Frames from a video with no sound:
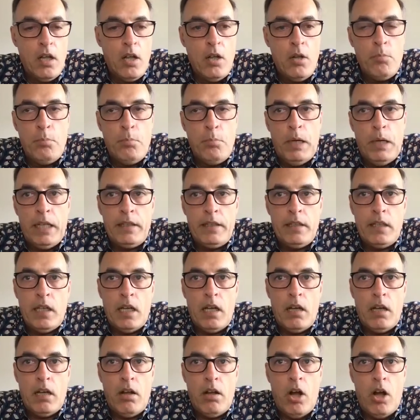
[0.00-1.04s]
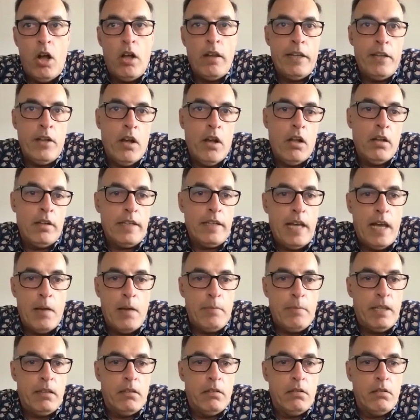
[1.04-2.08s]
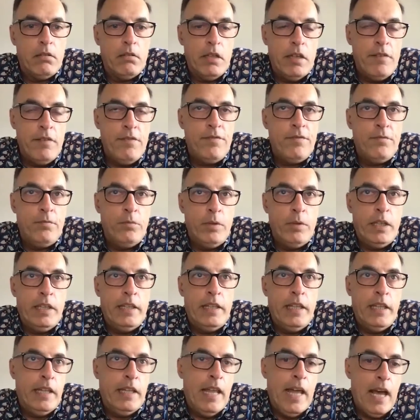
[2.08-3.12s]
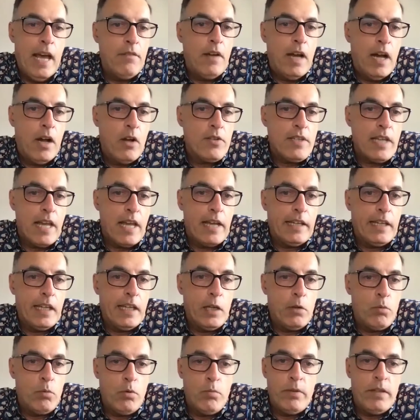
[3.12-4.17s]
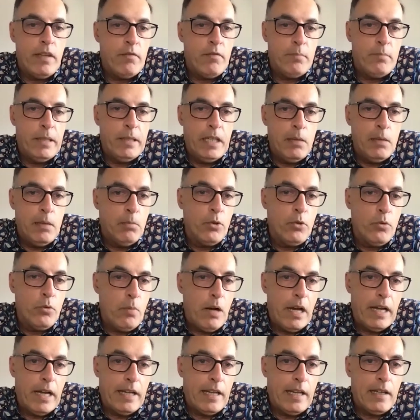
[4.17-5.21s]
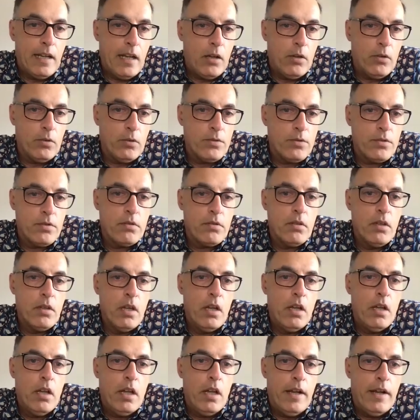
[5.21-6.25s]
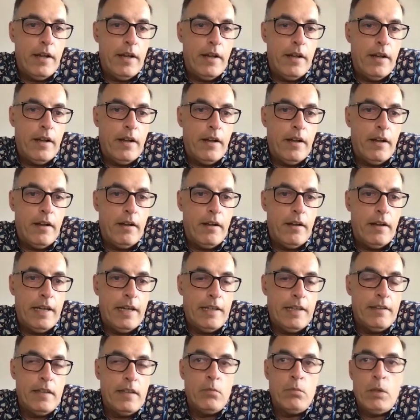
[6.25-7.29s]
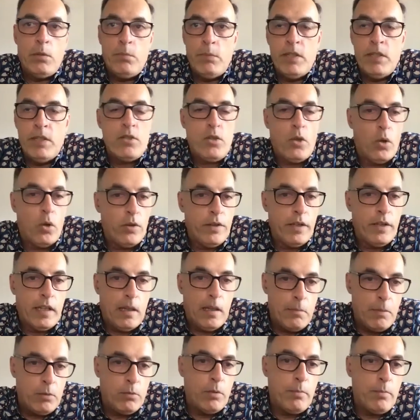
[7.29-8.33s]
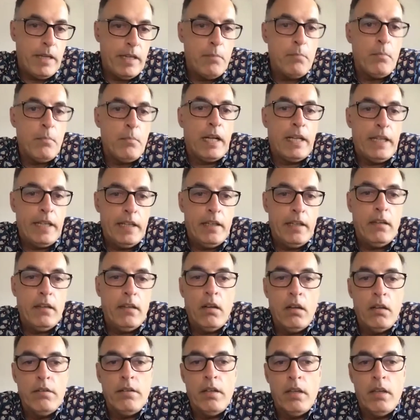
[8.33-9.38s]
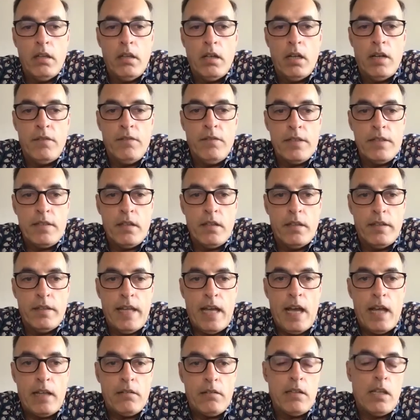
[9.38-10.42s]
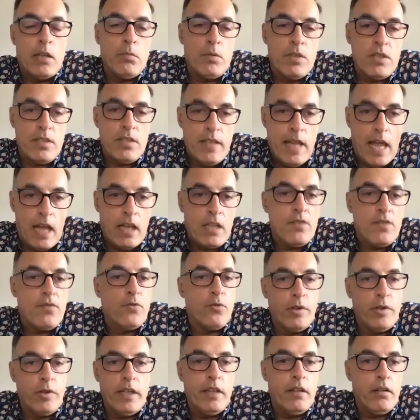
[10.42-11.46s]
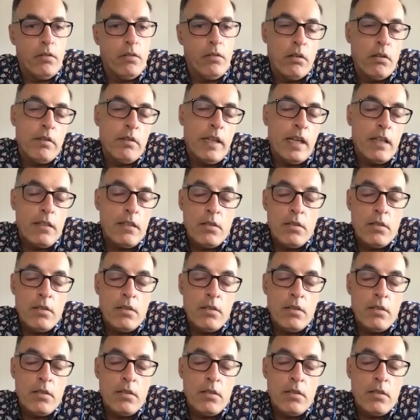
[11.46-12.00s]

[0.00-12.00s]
But all in all, yeah, I mean, if we didn't have house hacking, we wouldn't have been able to buy that house. And then when we sold it, I mean, we made money on obviously on that was tax free and all of that.